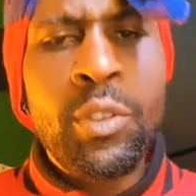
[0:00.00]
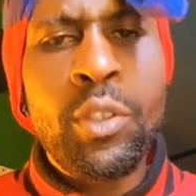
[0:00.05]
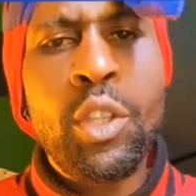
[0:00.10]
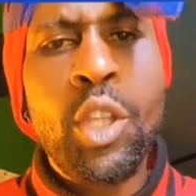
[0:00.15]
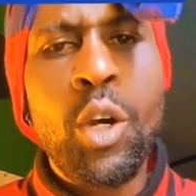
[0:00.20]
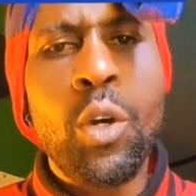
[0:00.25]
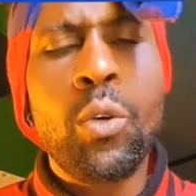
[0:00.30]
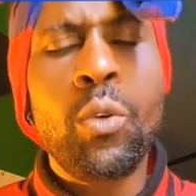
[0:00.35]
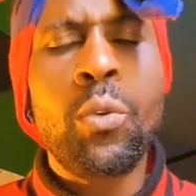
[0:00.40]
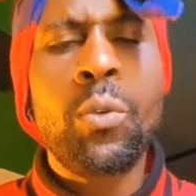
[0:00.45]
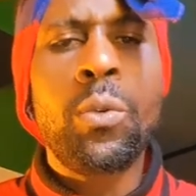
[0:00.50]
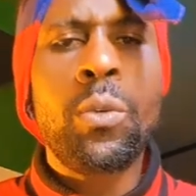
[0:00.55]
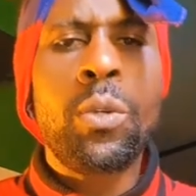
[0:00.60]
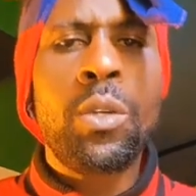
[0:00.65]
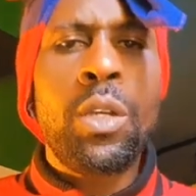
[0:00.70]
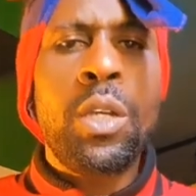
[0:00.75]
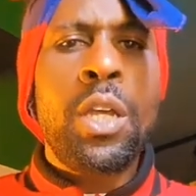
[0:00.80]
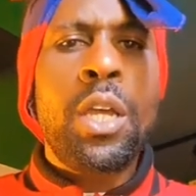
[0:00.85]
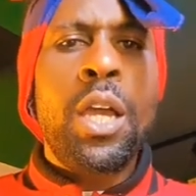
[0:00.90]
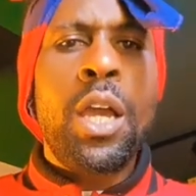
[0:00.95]
Now,
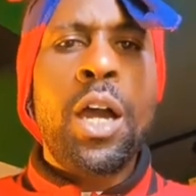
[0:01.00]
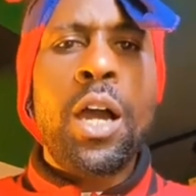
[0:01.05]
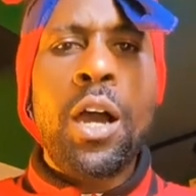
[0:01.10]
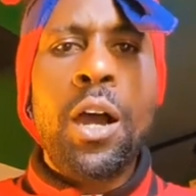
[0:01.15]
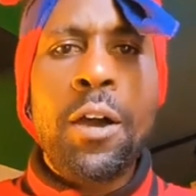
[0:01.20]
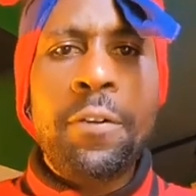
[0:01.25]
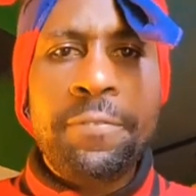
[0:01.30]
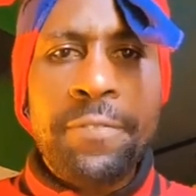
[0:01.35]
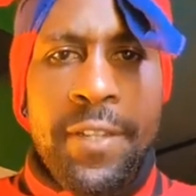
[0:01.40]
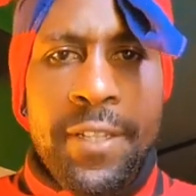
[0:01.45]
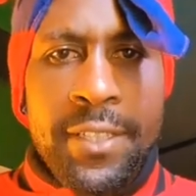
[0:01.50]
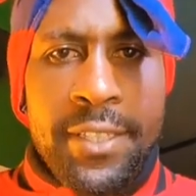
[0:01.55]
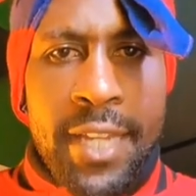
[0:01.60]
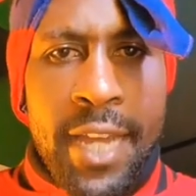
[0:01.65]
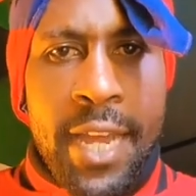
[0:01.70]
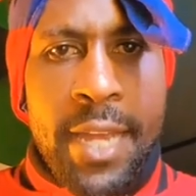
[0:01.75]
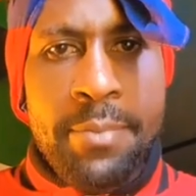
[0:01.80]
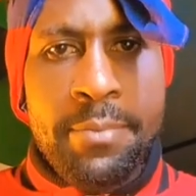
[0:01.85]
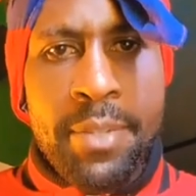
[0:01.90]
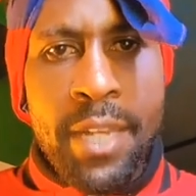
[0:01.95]

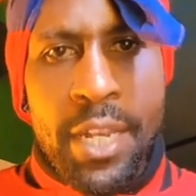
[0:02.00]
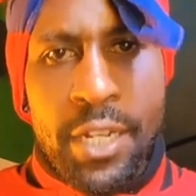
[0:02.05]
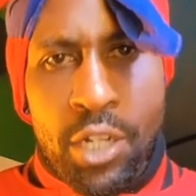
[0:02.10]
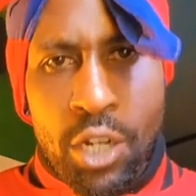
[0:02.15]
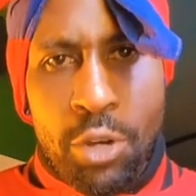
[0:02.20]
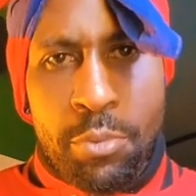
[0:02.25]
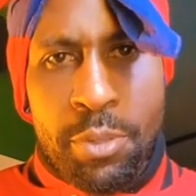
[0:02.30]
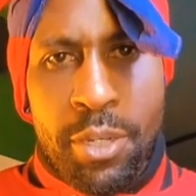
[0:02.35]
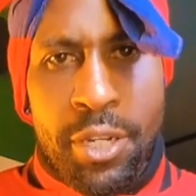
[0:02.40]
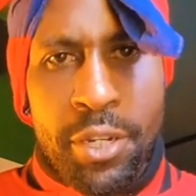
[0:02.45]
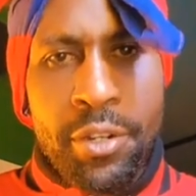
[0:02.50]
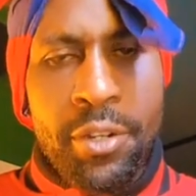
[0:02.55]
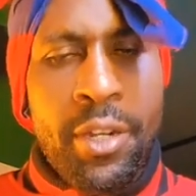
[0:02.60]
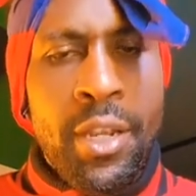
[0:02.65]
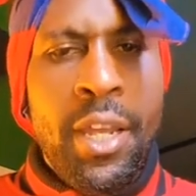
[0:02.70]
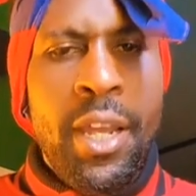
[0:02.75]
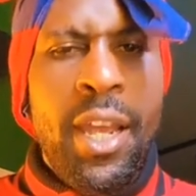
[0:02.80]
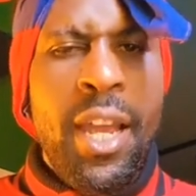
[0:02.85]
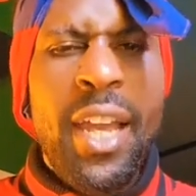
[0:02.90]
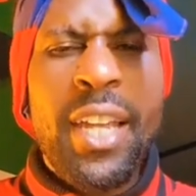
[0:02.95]
oftentimes I come here,
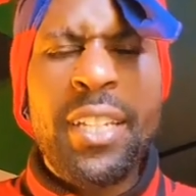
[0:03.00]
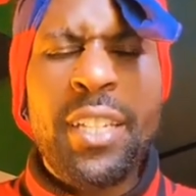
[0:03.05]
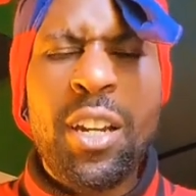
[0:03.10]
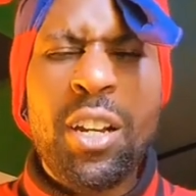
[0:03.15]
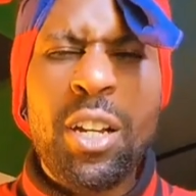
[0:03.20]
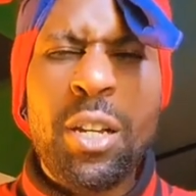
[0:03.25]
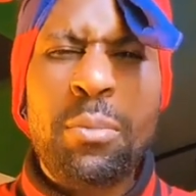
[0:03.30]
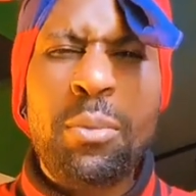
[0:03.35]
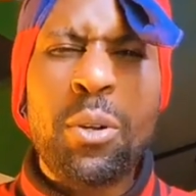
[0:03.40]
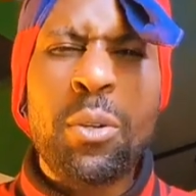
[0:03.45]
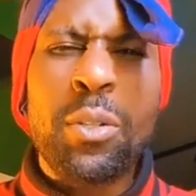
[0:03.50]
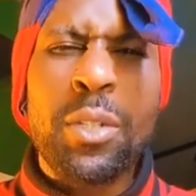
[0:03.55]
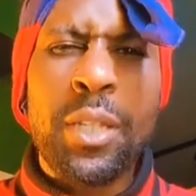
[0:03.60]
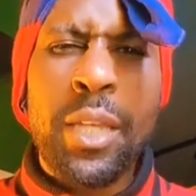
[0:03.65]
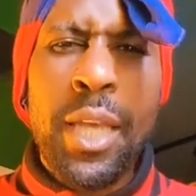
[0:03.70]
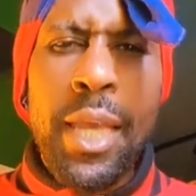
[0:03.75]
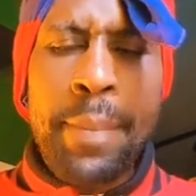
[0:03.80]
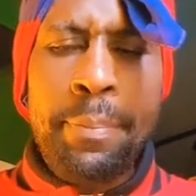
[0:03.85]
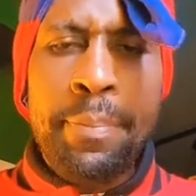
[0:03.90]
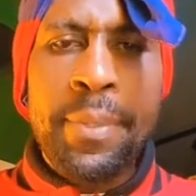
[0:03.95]
I talk about
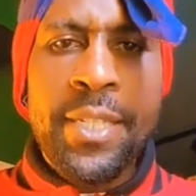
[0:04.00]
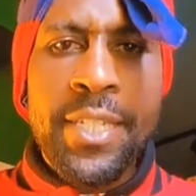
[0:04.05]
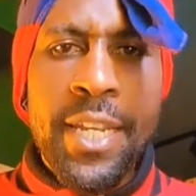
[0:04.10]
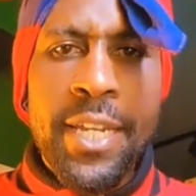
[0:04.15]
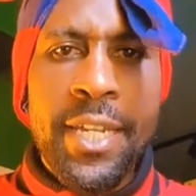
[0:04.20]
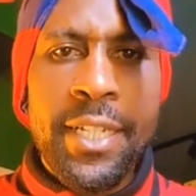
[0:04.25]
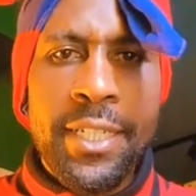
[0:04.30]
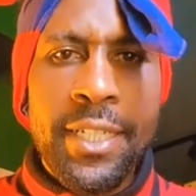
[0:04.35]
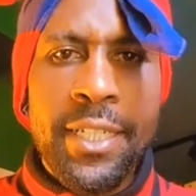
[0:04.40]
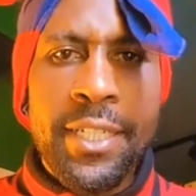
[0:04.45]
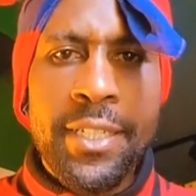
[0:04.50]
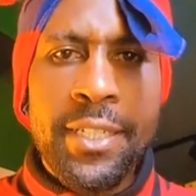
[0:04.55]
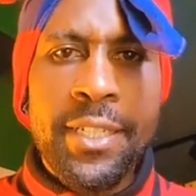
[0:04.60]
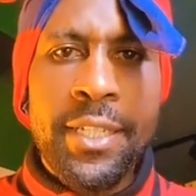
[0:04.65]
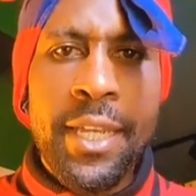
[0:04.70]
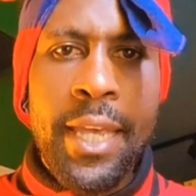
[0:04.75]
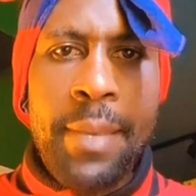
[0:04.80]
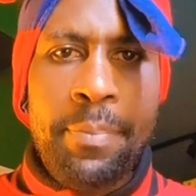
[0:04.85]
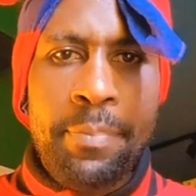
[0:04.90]
epigenetics.